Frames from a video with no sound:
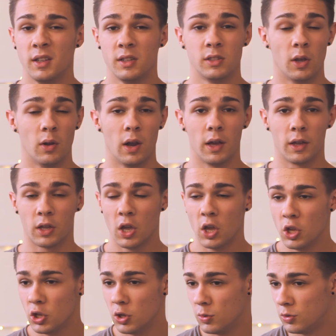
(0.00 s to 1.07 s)
So like,
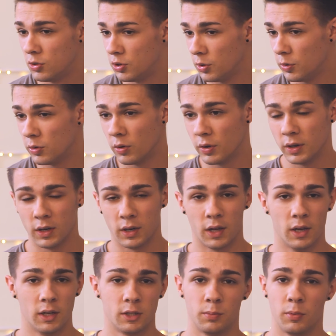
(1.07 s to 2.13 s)
you do not need
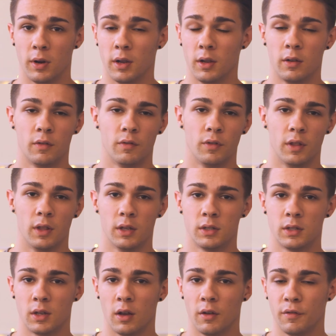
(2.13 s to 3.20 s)
hairspray for this
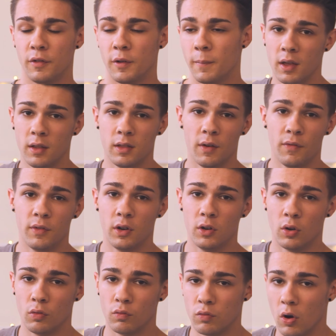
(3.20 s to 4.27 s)
stuff. They're definitely
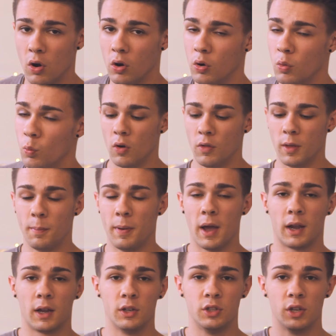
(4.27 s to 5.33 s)
not wrong on the
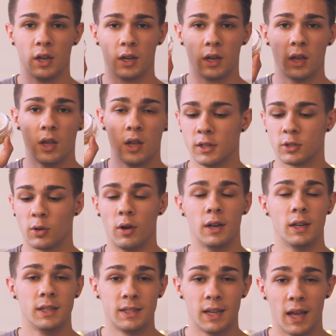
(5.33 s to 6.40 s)
packaging. It's got
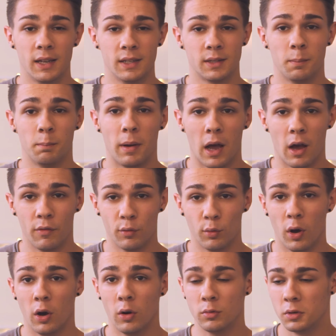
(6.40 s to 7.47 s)
an intense and powerful
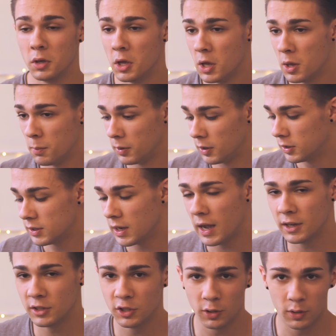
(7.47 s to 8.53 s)
hold, because
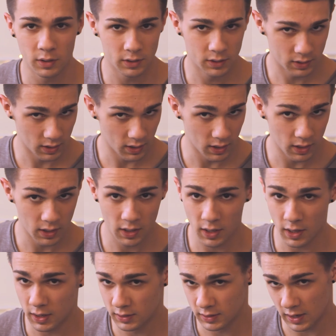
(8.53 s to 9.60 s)
as you can see,
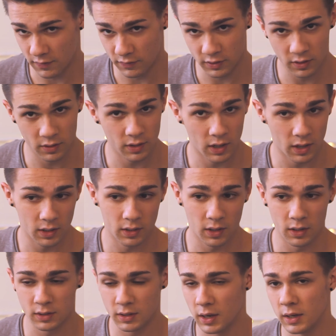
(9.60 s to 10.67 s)
it's evident that it
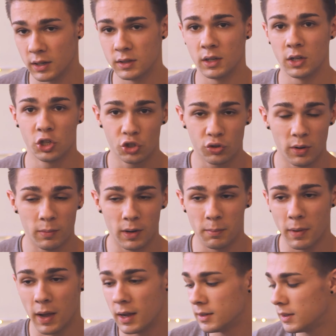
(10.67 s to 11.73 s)
does, and it's extremely
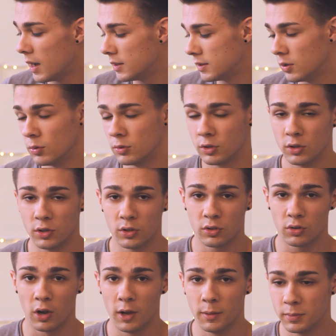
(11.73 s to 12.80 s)
matte, as it also
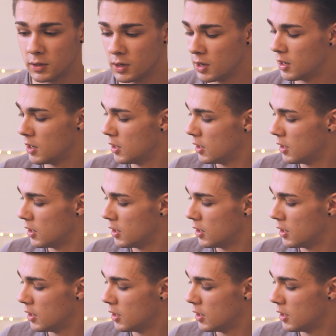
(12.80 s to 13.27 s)
describes.